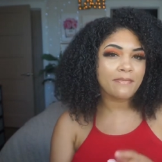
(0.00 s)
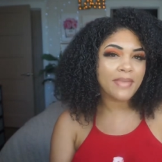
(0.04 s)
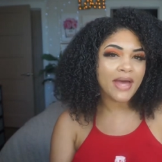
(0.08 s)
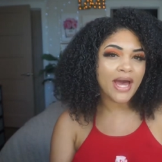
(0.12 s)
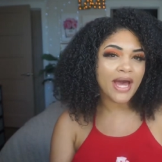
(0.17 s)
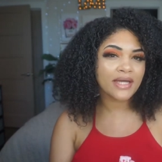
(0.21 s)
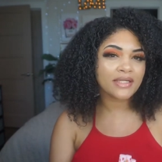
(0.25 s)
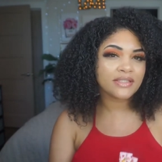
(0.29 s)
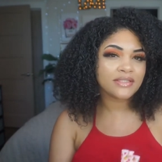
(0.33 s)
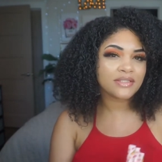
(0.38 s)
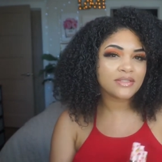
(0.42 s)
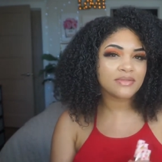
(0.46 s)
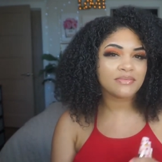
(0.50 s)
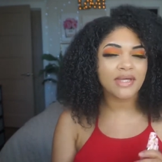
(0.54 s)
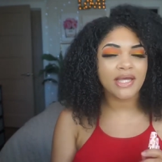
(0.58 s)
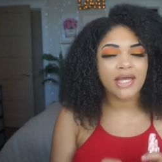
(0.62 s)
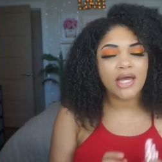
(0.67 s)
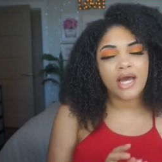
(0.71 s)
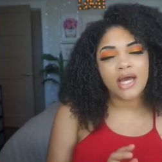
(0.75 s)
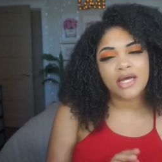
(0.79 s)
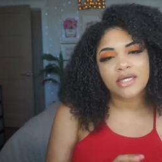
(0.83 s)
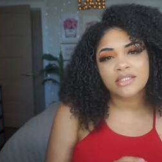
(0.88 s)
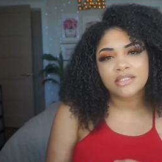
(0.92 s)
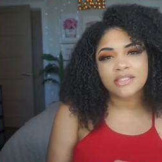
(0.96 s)
back to my
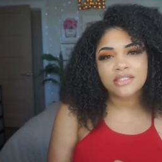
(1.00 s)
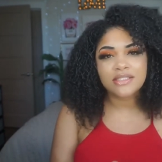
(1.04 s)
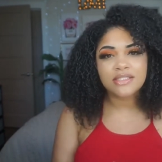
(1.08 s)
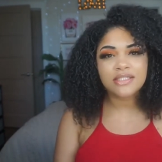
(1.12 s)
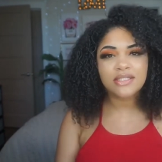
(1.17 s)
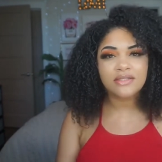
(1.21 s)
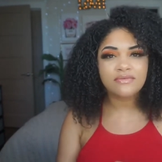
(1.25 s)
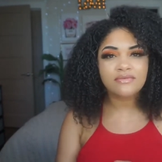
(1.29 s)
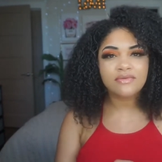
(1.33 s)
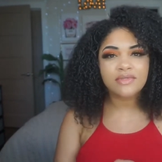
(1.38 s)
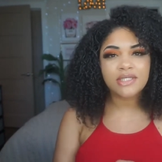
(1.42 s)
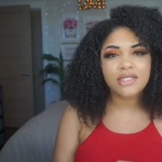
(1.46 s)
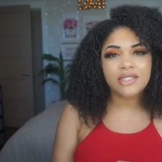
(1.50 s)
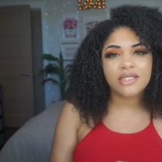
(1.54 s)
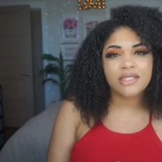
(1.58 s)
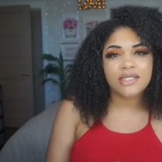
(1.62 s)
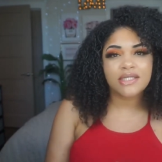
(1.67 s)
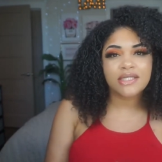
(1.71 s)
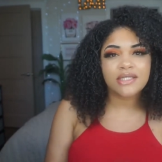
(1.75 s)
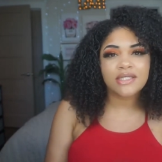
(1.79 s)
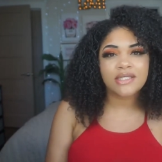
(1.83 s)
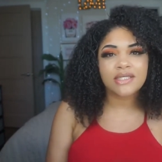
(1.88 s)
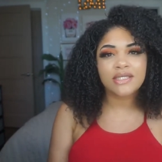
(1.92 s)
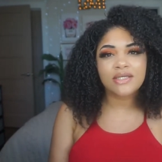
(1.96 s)

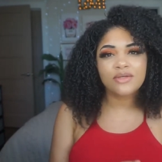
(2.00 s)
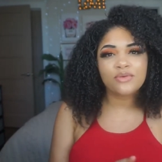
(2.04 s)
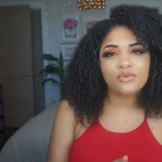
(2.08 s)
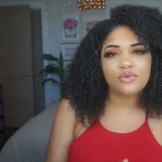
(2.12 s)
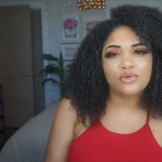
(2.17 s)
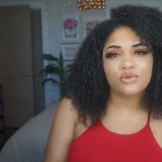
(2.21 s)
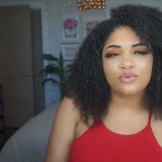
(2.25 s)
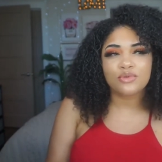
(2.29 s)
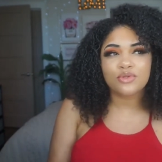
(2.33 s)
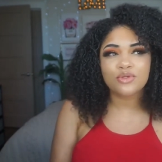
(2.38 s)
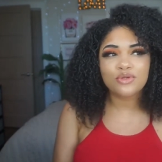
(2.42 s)
IGTV.